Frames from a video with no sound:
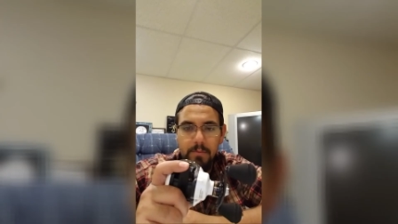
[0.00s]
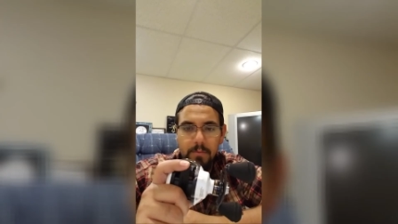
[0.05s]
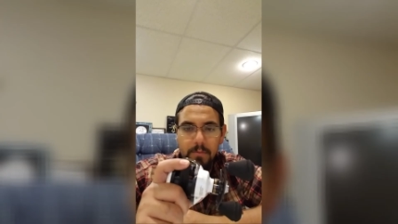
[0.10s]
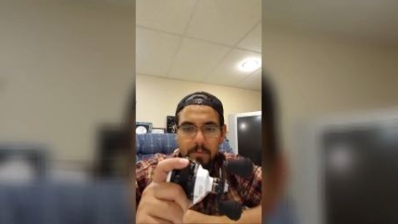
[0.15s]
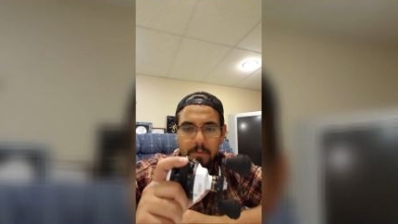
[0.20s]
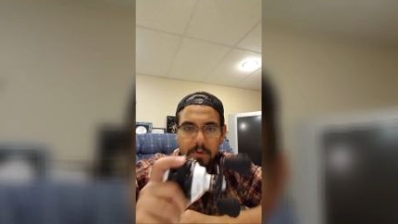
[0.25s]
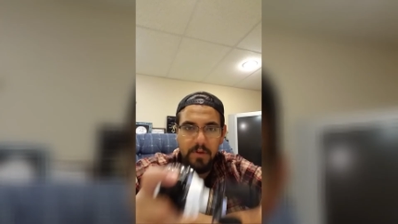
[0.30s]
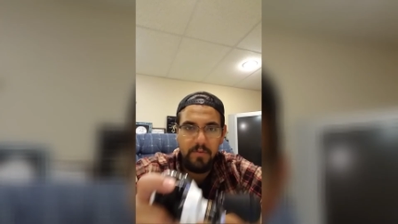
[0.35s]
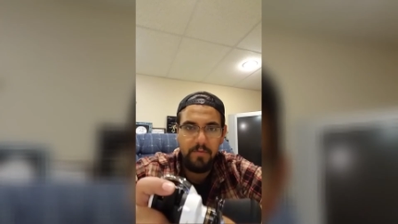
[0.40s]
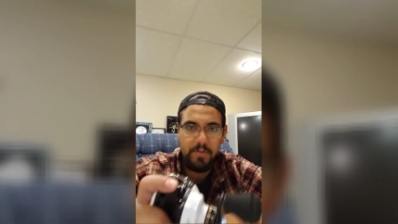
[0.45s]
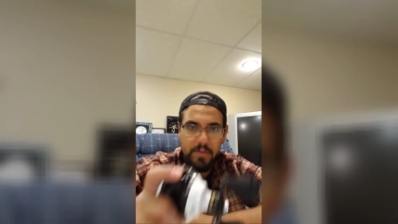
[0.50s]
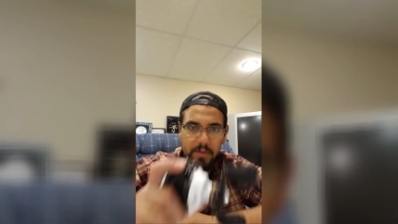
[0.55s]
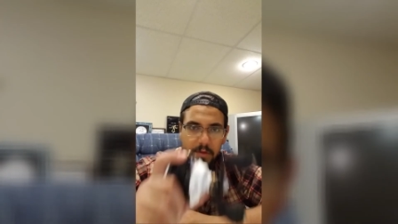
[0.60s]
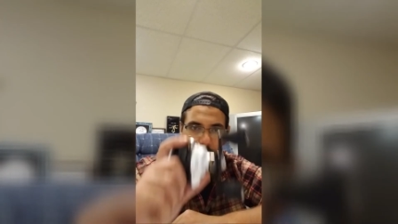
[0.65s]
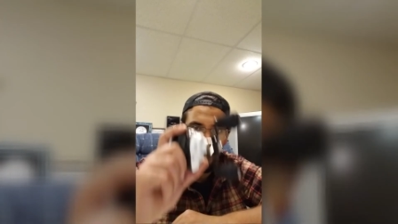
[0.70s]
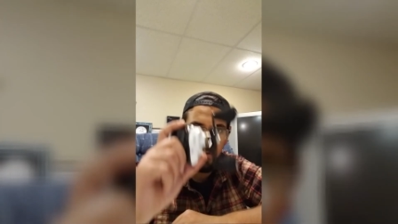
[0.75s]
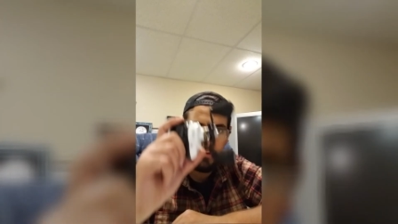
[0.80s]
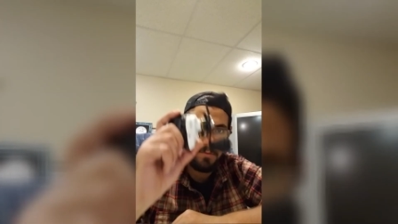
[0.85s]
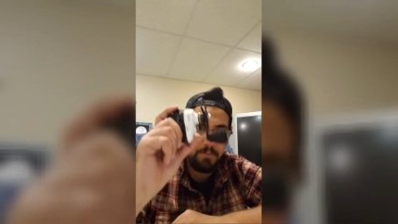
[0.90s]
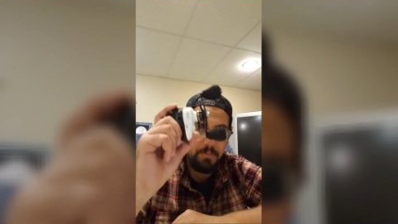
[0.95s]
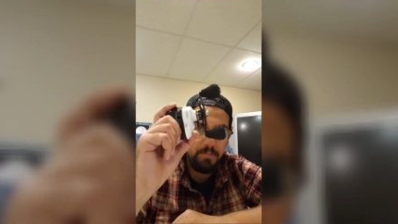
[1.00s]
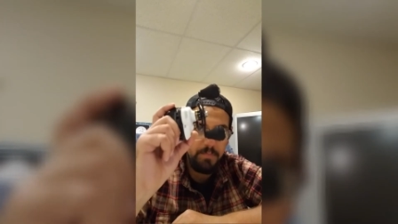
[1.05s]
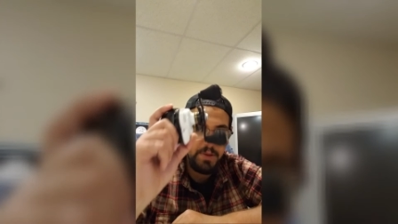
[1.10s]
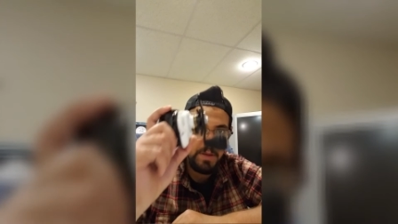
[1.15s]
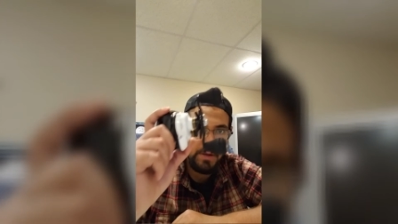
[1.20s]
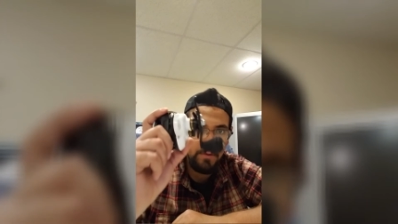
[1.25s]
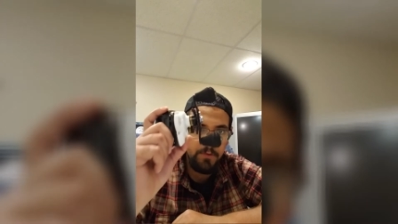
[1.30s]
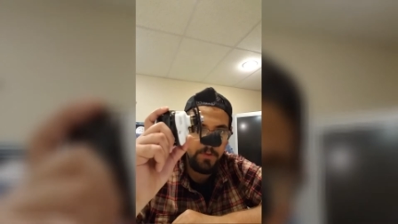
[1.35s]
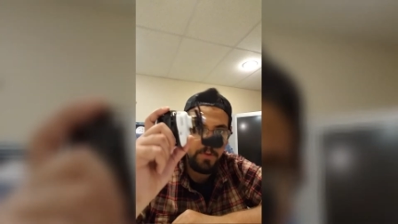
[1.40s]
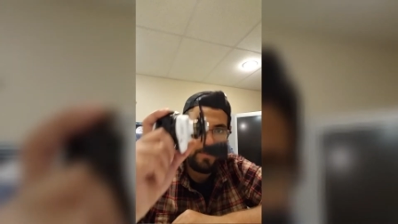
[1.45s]
We'll give it the old
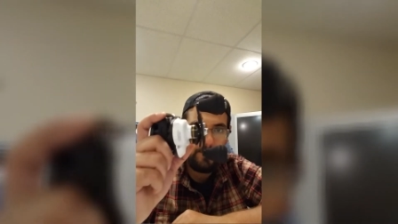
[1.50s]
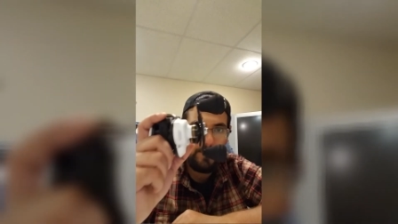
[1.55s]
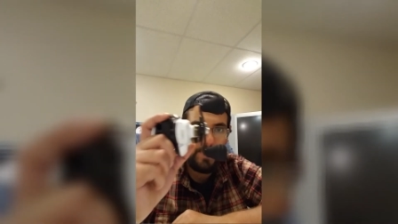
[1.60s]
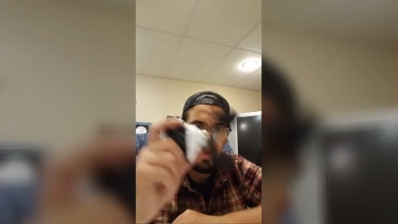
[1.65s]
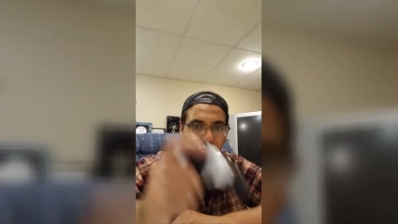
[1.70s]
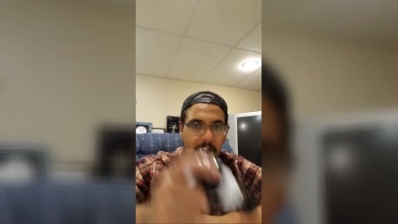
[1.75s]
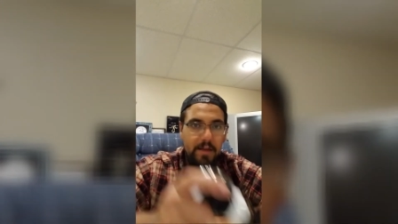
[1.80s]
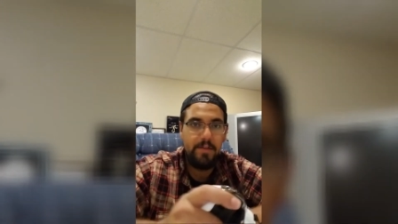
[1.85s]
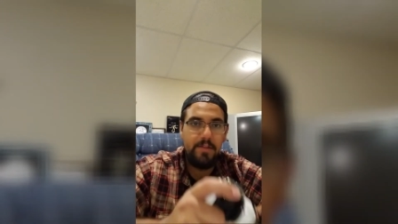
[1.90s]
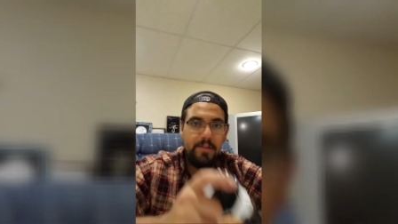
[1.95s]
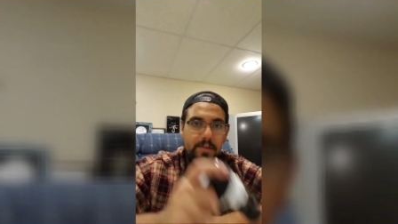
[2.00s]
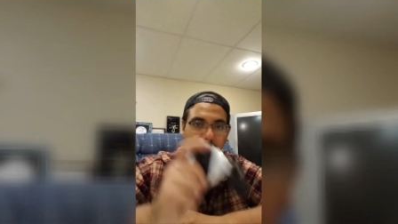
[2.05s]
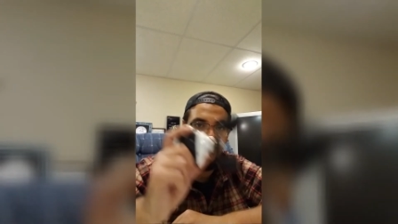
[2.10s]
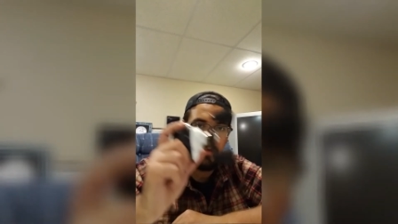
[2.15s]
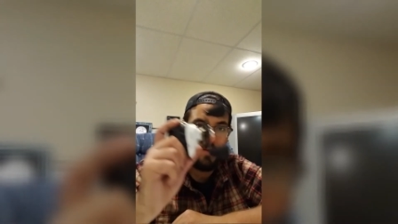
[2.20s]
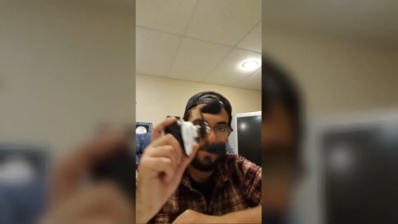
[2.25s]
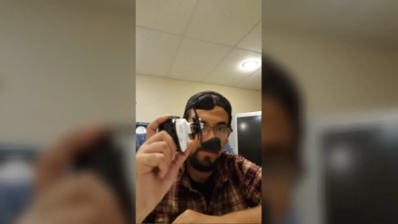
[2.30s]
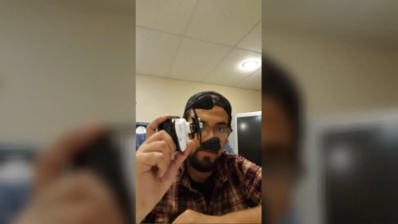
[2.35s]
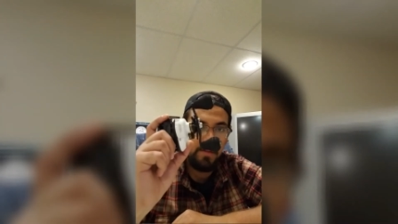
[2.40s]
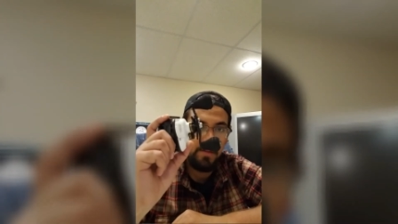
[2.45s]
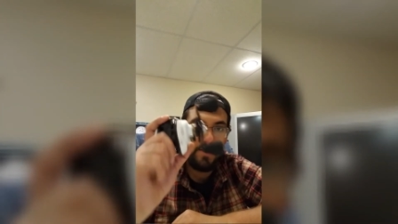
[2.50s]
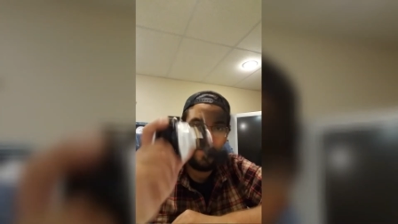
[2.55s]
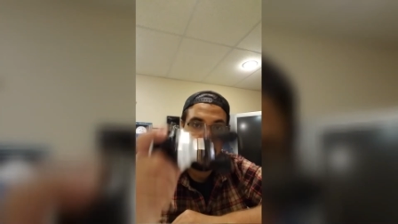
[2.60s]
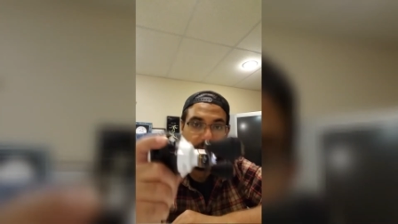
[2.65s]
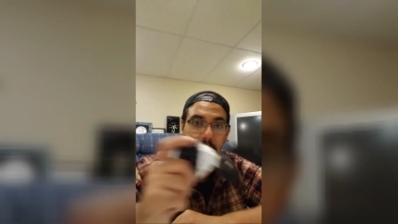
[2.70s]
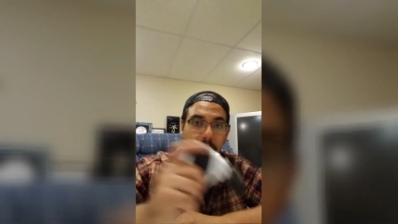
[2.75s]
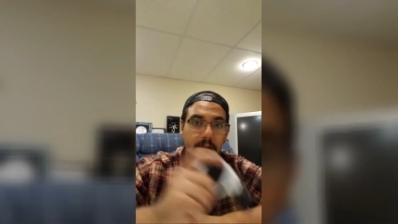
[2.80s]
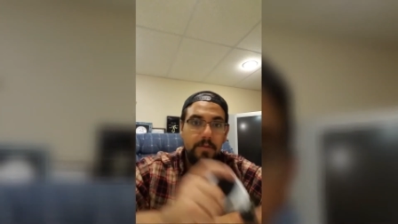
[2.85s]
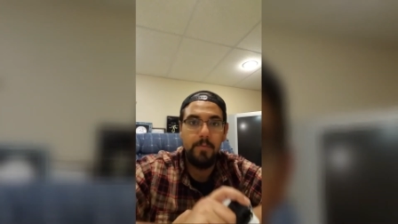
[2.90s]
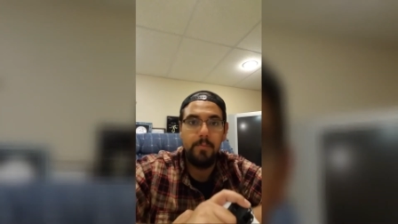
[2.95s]
Beers and Bass
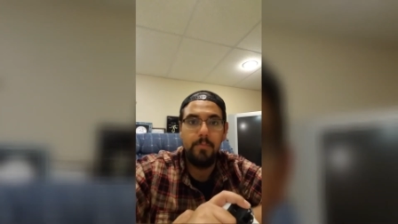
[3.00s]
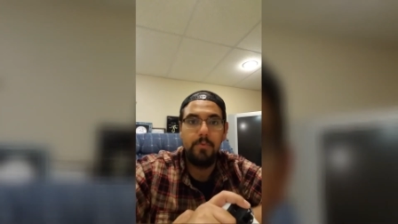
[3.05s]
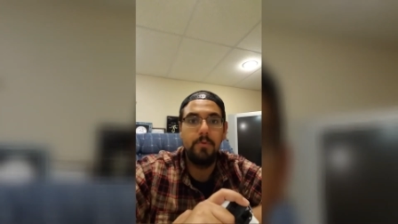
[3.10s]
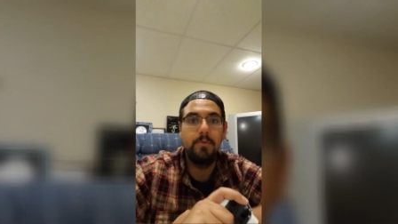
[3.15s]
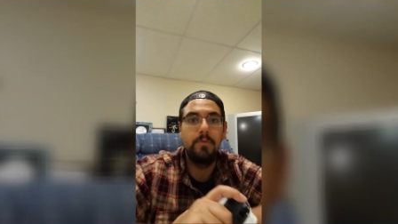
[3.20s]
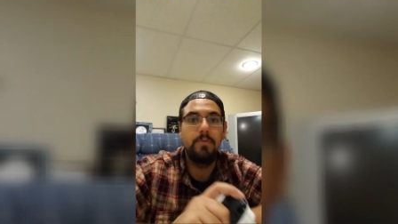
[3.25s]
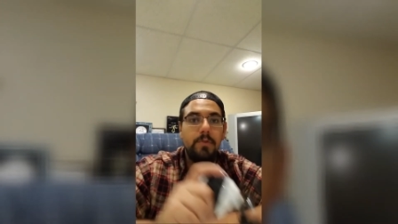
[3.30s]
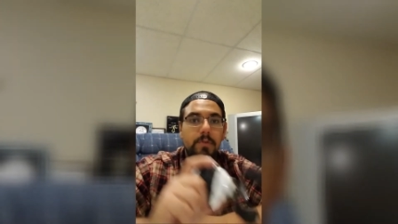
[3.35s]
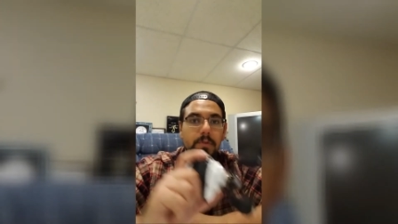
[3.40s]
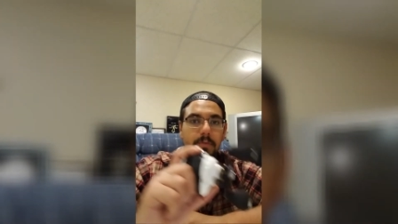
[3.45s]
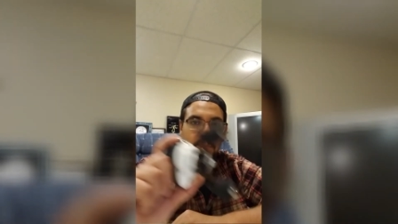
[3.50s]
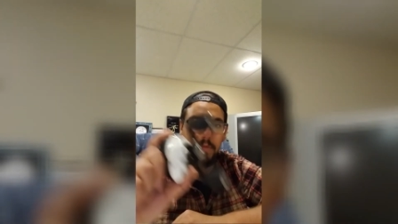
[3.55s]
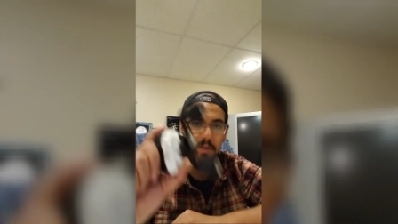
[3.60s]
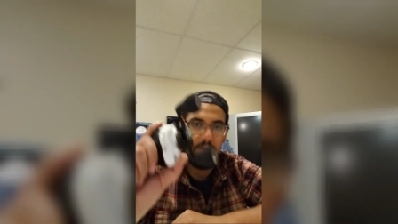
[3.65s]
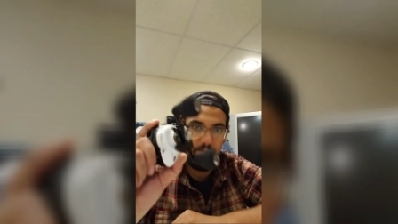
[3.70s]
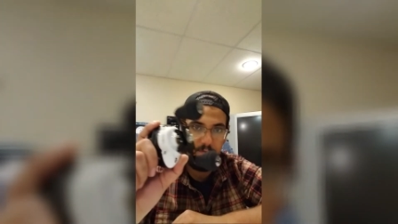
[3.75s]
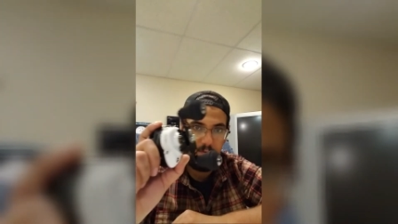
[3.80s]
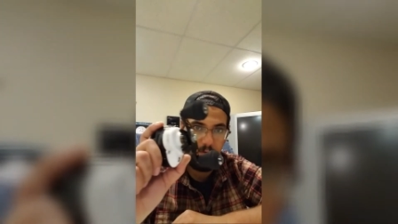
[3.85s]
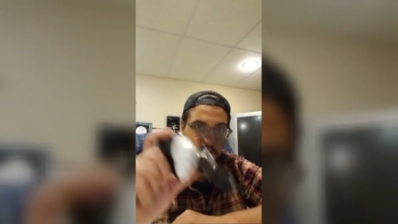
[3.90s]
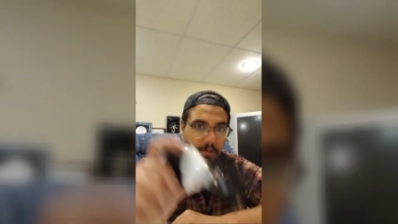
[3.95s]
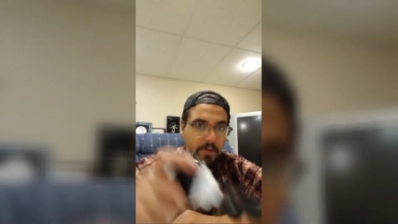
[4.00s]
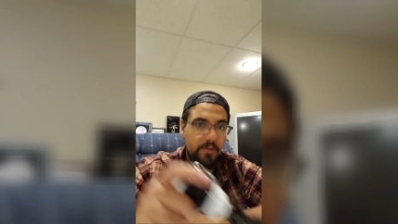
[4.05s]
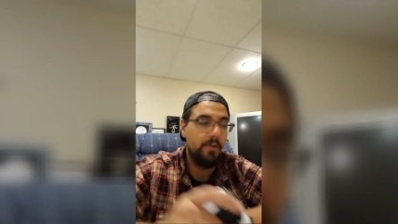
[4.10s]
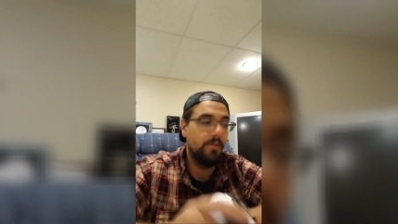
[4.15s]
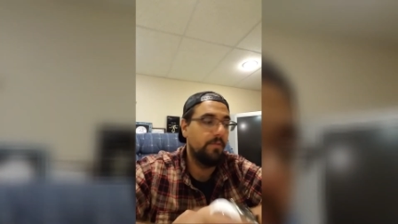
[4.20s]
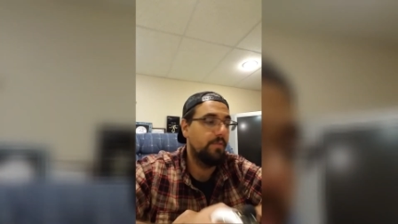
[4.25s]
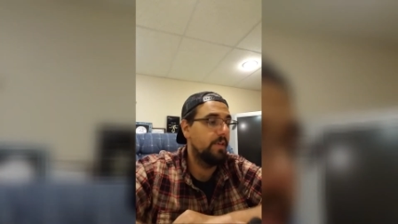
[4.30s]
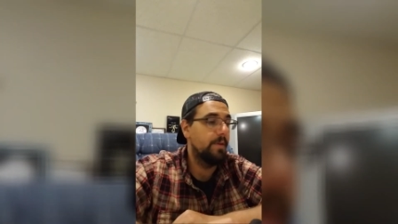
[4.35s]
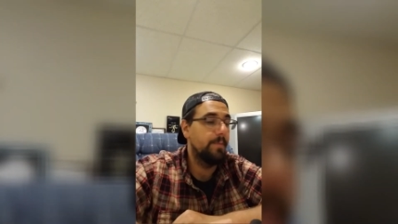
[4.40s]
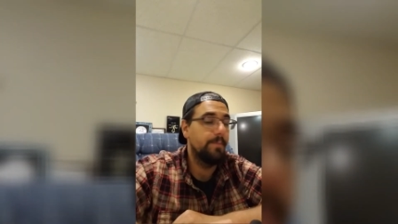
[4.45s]
seal of approval if it
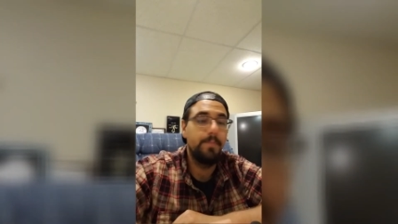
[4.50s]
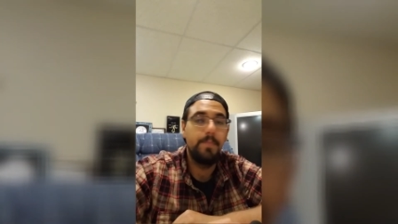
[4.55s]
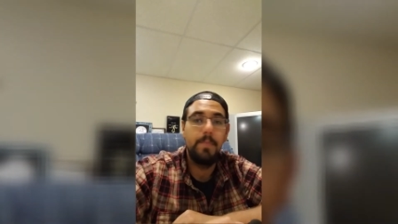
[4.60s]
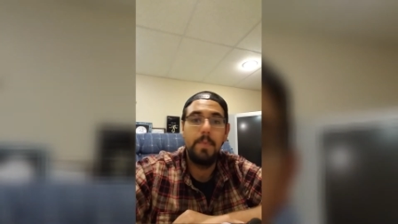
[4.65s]
deserves it.